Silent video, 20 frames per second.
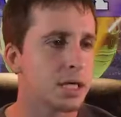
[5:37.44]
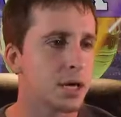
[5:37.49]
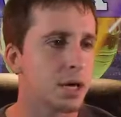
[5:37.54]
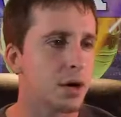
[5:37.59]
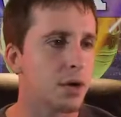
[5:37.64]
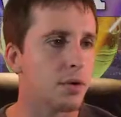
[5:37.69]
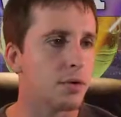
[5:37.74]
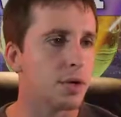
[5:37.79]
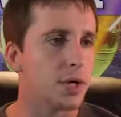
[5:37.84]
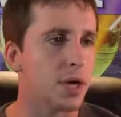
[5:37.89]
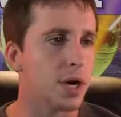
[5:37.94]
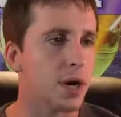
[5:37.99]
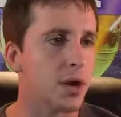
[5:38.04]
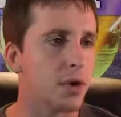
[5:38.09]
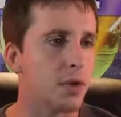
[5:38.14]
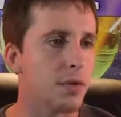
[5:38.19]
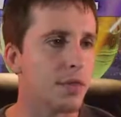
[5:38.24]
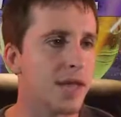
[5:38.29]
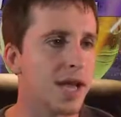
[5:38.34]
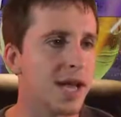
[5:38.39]
Oh,
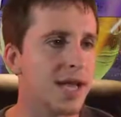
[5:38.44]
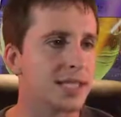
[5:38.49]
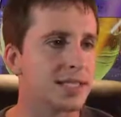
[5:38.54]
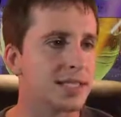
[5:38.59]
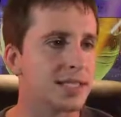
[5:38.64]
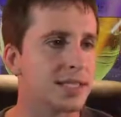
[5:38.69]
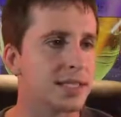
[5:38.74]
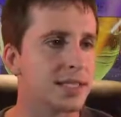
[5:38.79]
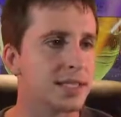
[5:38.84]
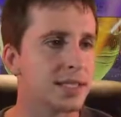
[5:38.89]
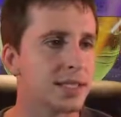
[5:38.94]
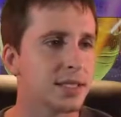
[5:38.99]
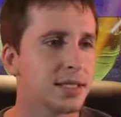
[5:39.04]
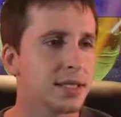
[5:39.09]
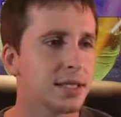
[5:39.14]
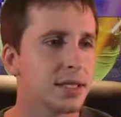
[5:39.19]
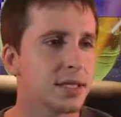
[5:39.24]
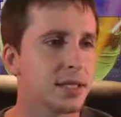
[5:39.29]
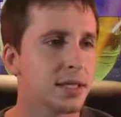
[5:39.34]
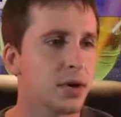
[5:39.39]
no, that's
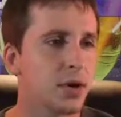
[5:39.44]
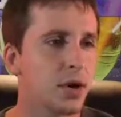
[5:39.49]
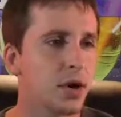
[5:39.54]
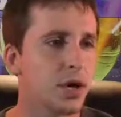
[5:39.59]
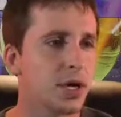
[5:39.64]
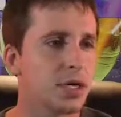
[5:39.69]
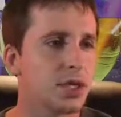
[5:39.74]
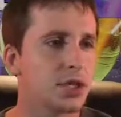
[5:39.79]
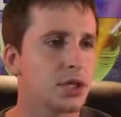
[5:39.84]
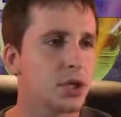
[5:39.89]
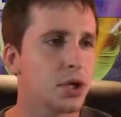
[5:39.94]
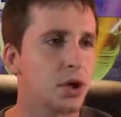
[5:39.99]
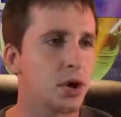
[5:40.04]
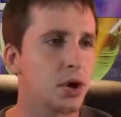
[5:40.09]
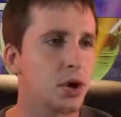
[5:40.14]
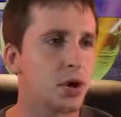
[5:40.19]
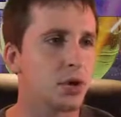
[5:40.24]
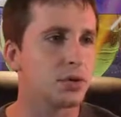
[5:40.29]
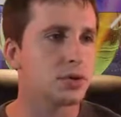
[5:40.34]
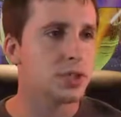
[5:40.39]
the orange
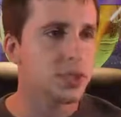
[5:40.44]
gold.